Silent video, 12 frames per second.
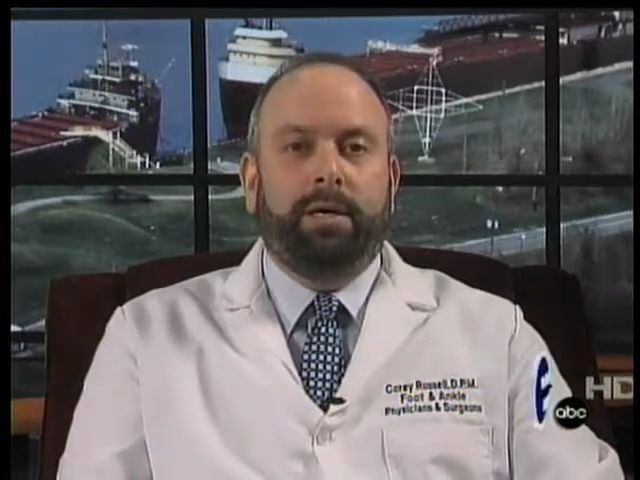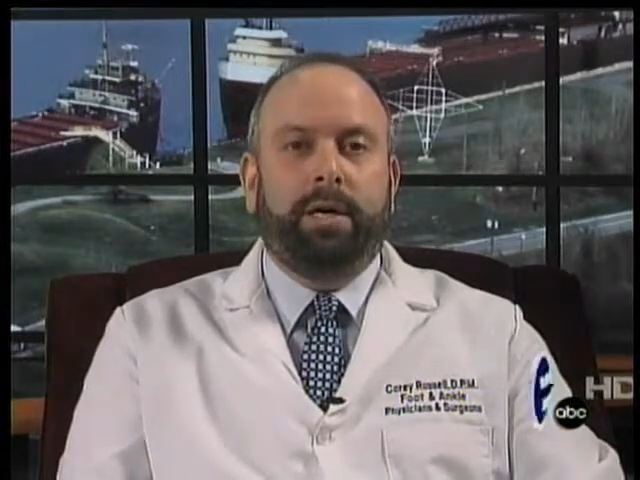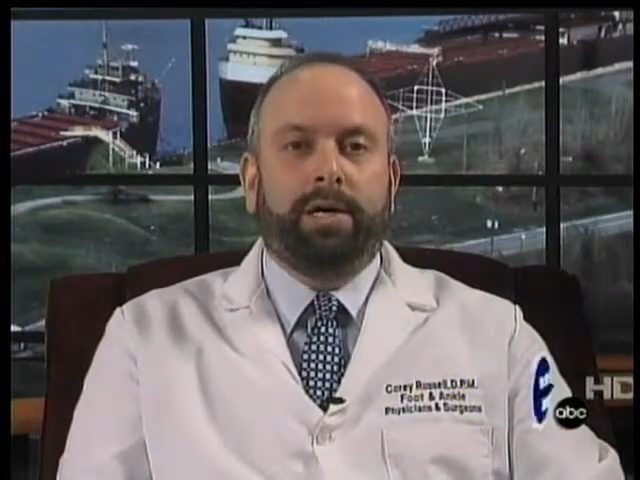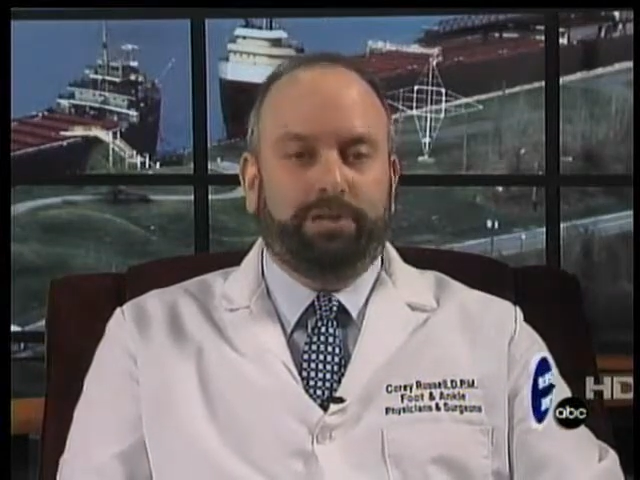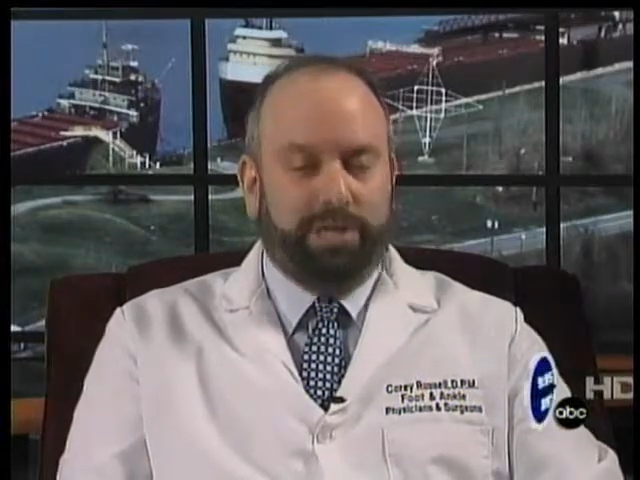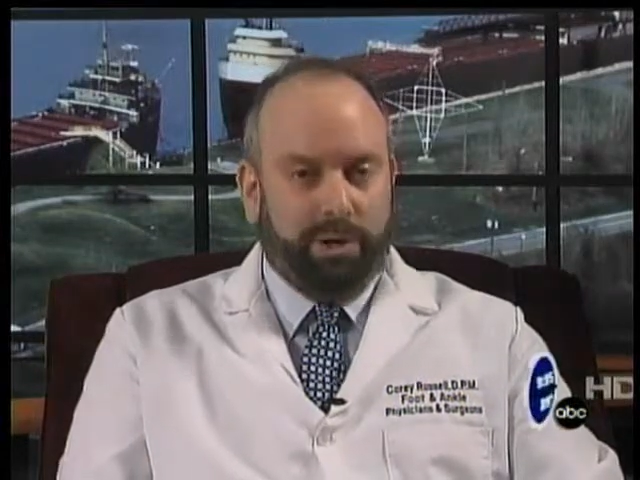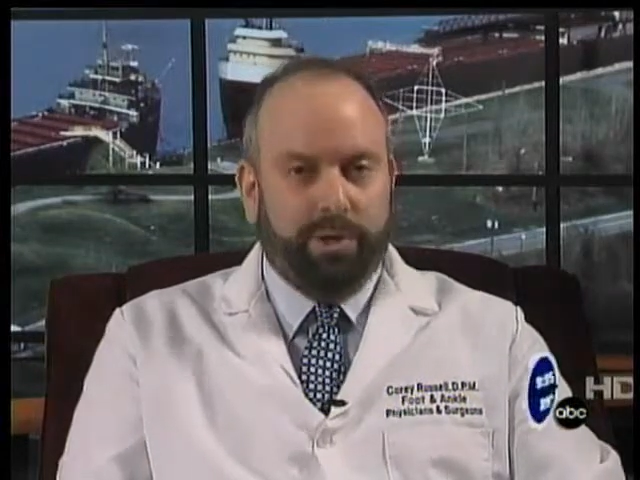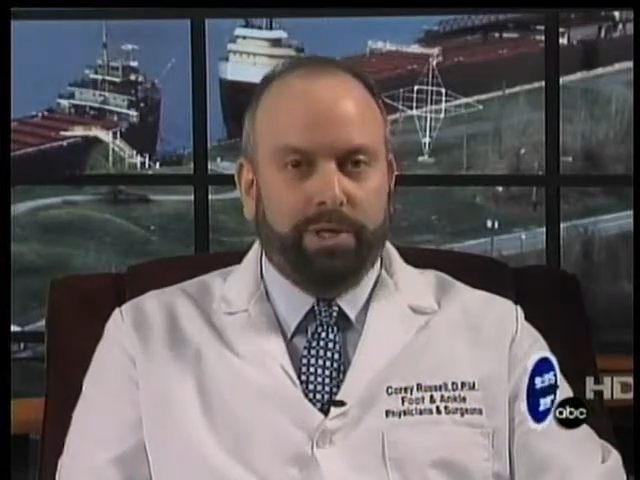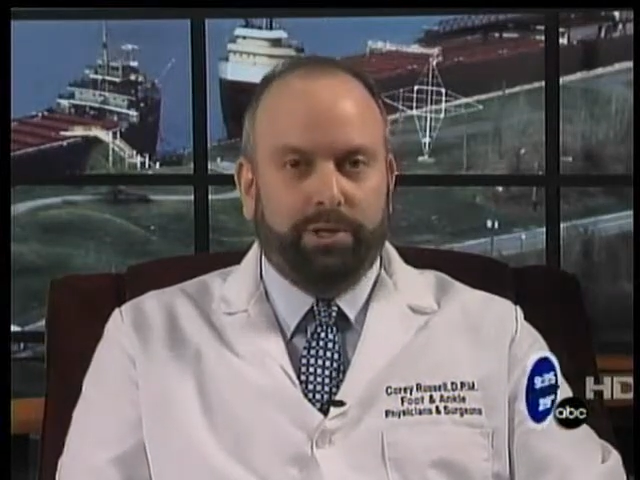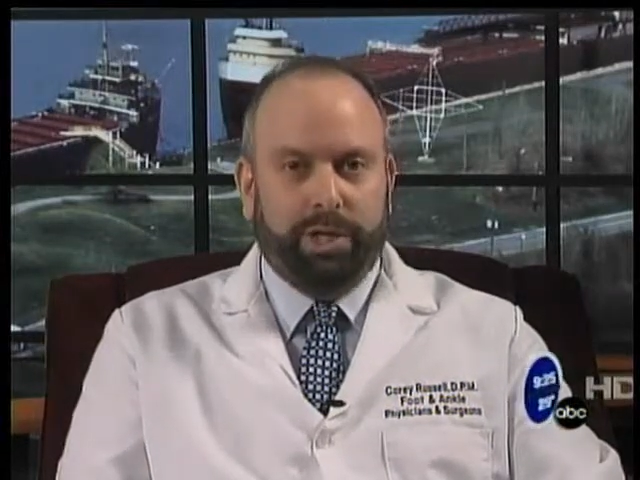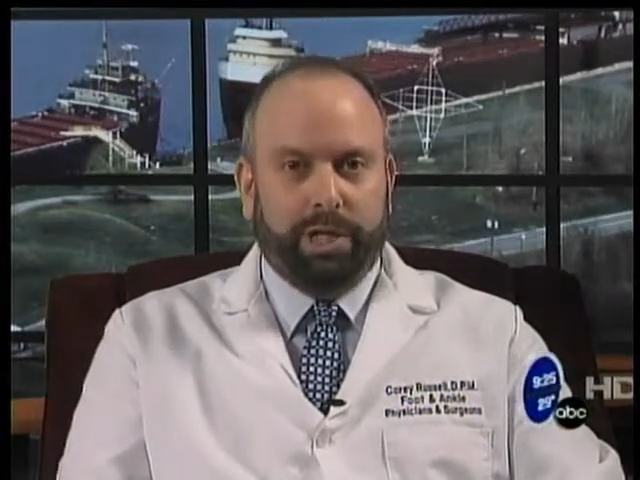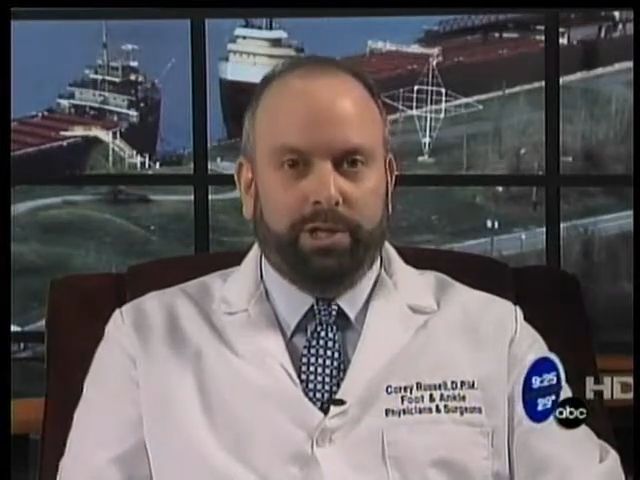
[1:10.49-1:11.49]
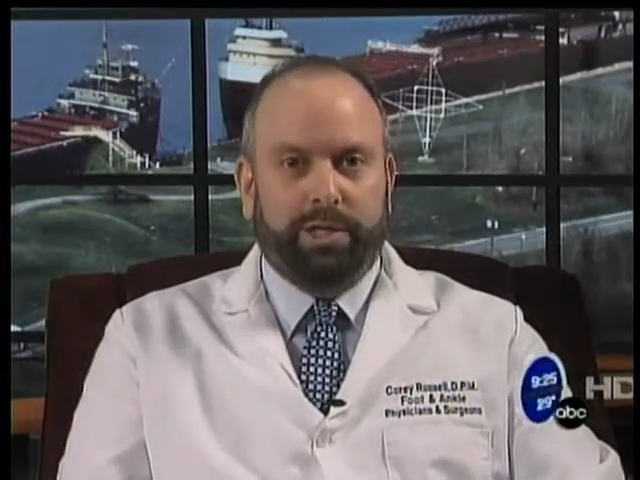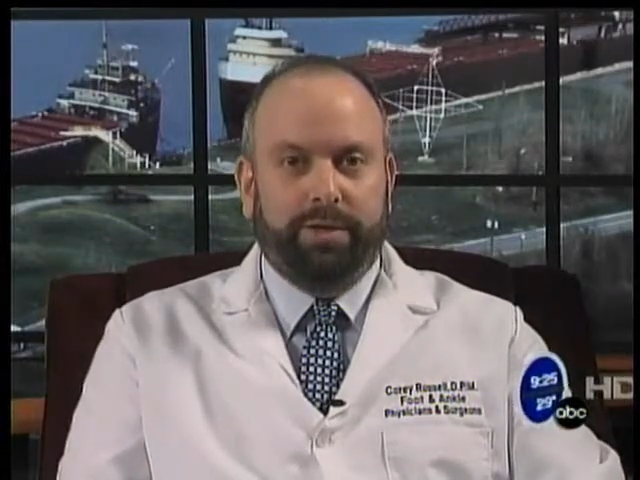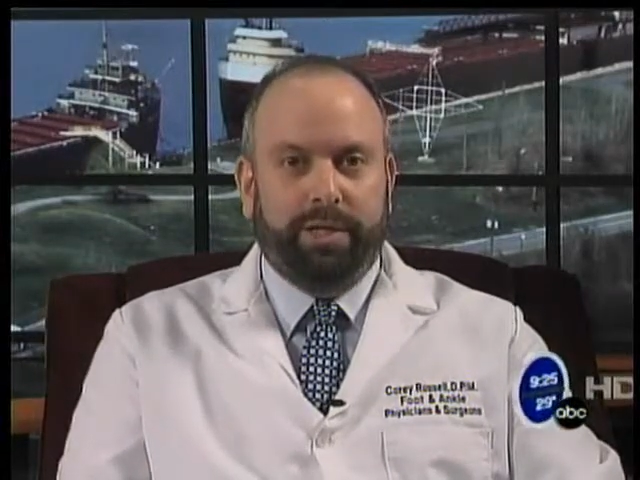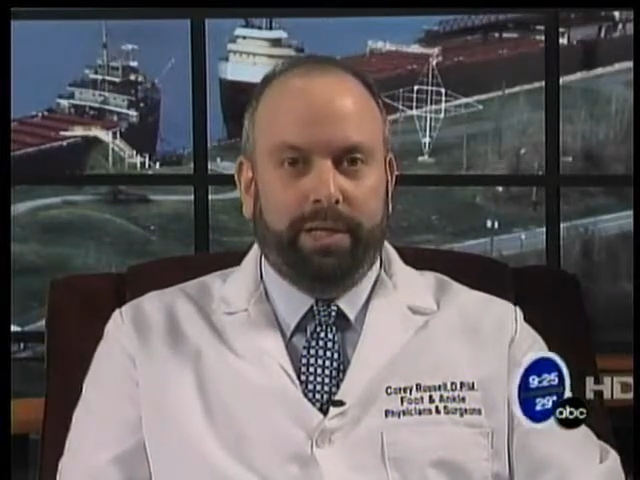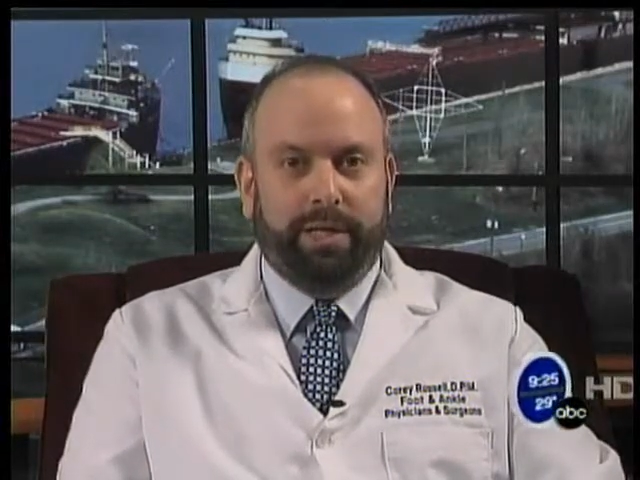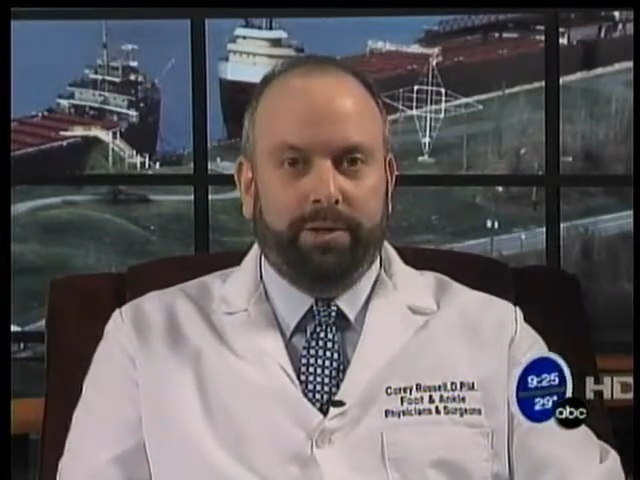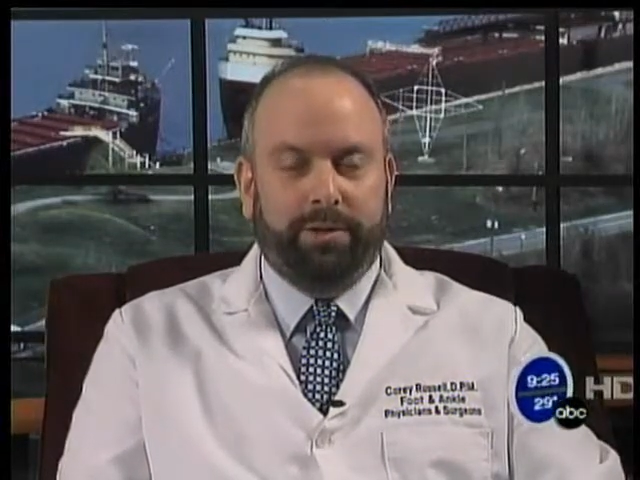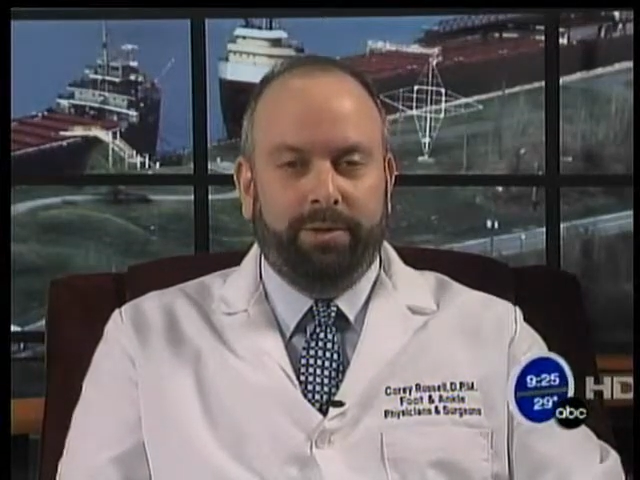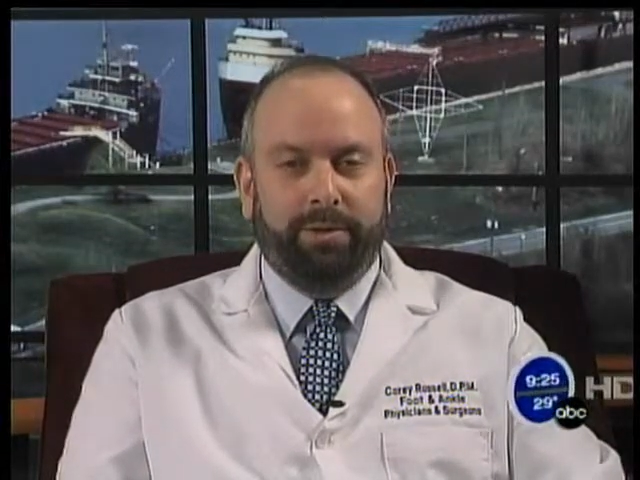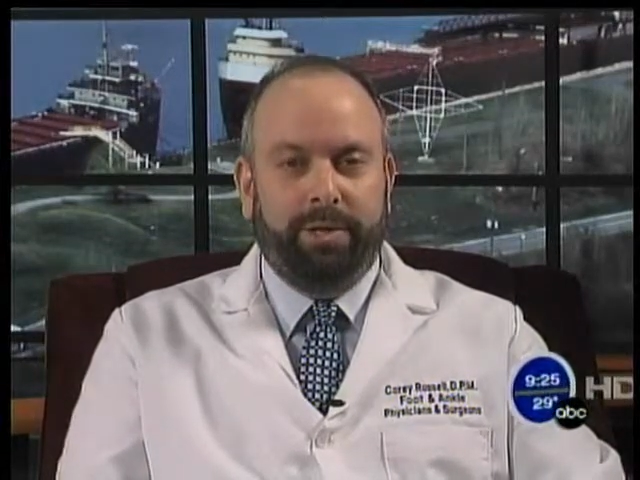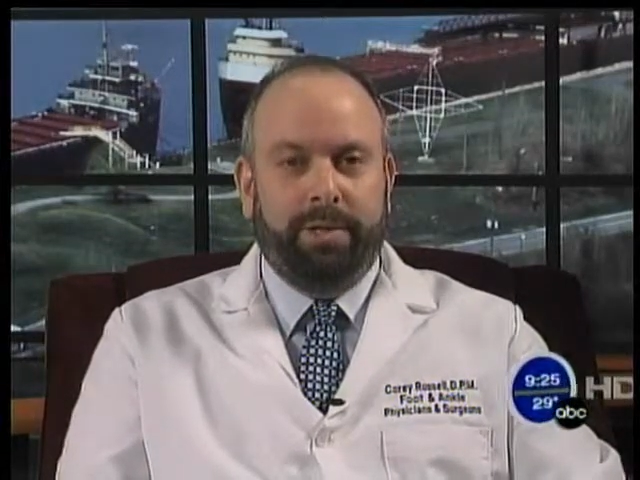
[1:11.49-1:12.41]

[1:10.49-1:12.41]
steroid injection in the heel.